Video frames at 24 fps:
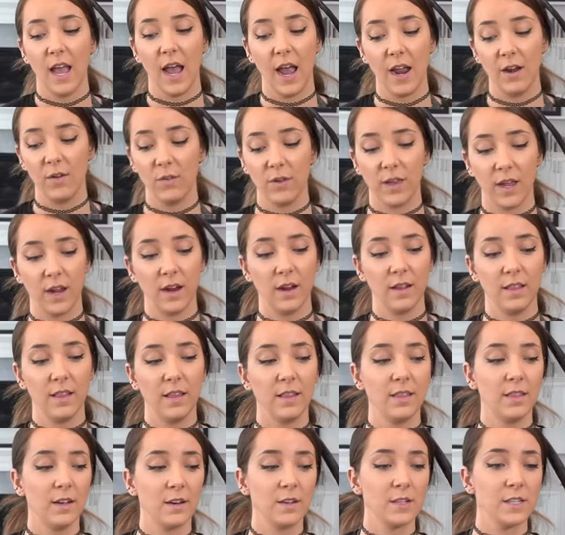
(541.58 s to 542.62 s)
I don't care
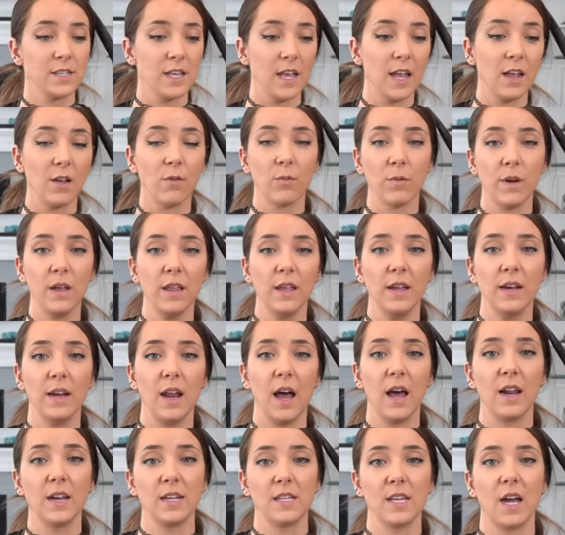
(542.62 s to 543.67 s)
that there's like really
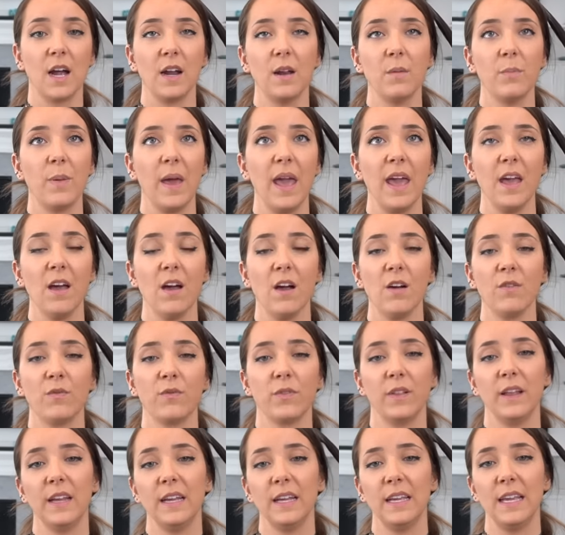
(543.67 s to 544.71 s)
not a ton of
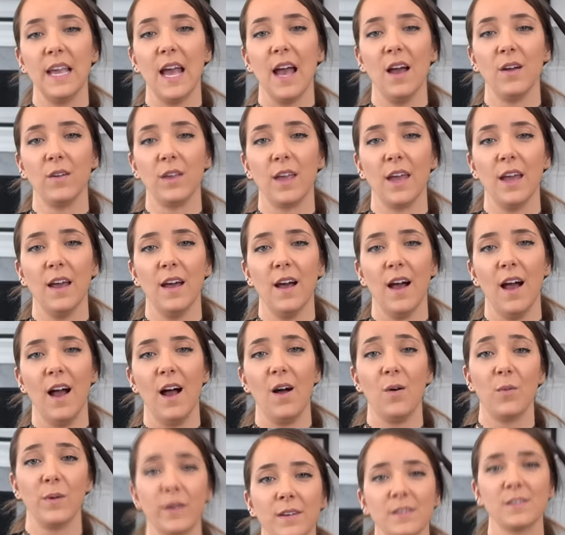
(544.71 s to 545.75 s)
payoff. Like, yeah, okay, a
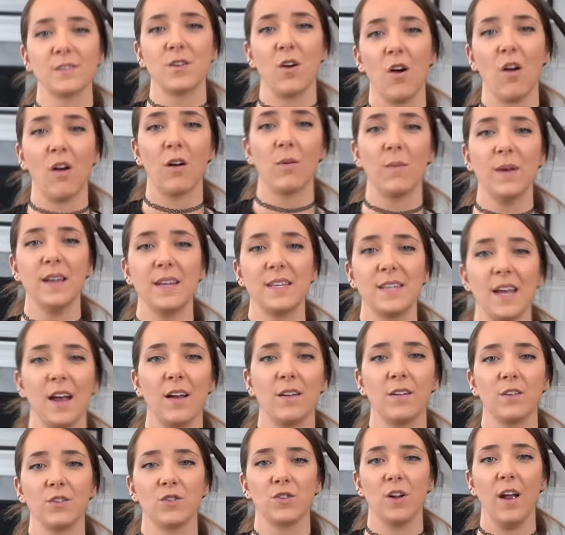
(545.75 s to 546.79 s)
Hot Wheels car went
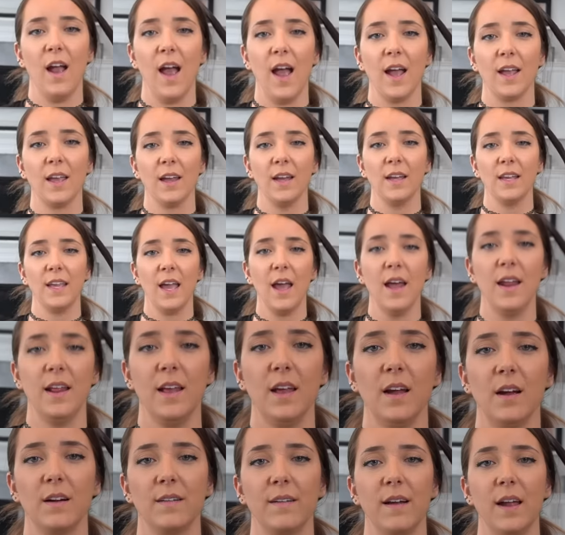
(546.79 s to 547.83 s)
down a track. I get
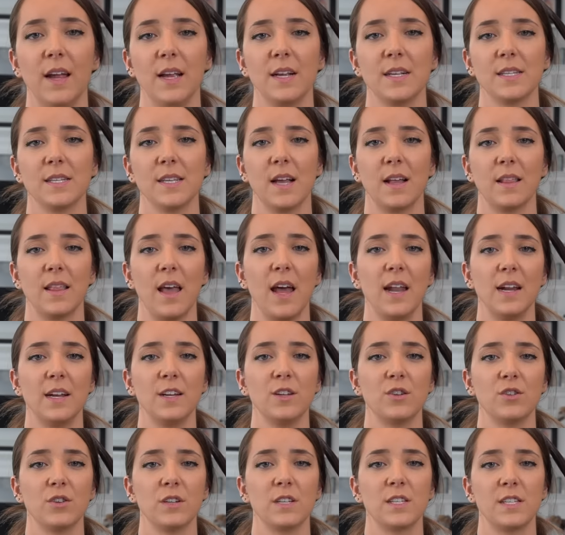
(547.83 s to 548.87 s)
it, all right? It's not that
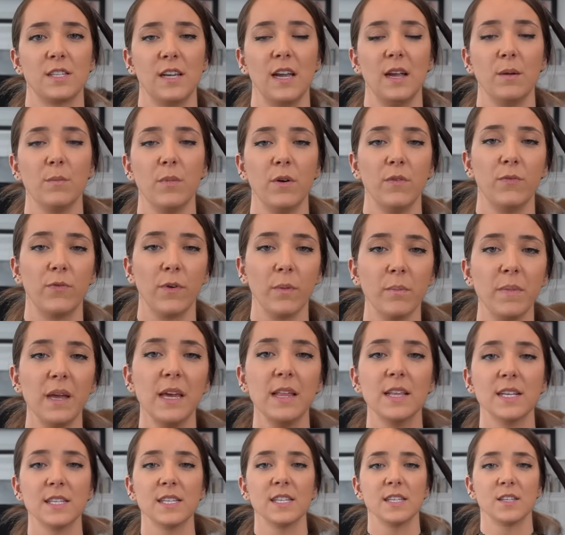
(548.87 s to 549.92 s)
interesting. But for
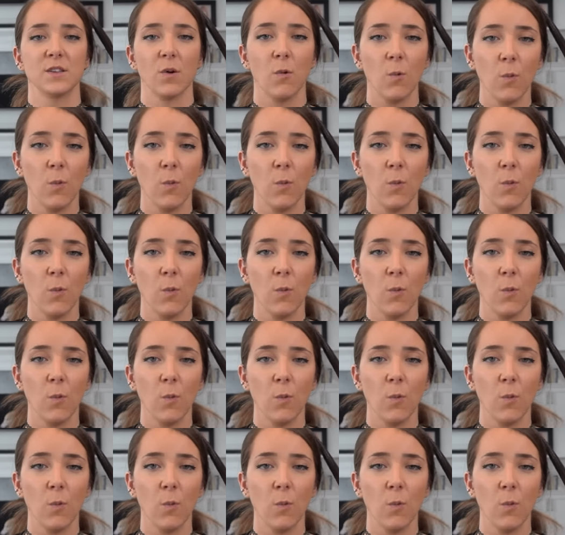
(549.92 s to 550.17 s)
me, this is a